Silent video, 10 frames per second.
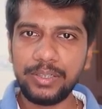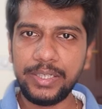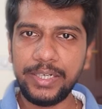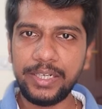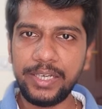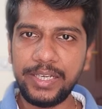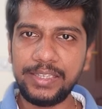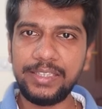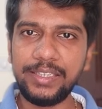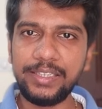in a
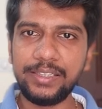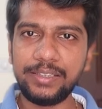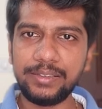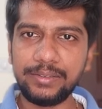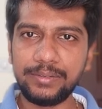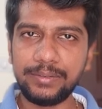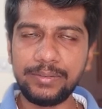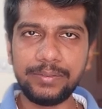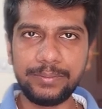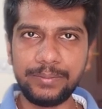healthy
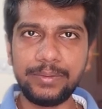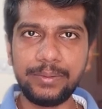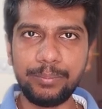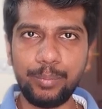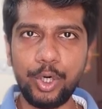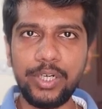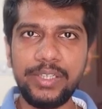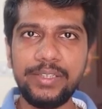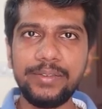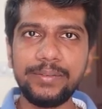
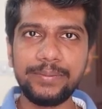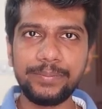body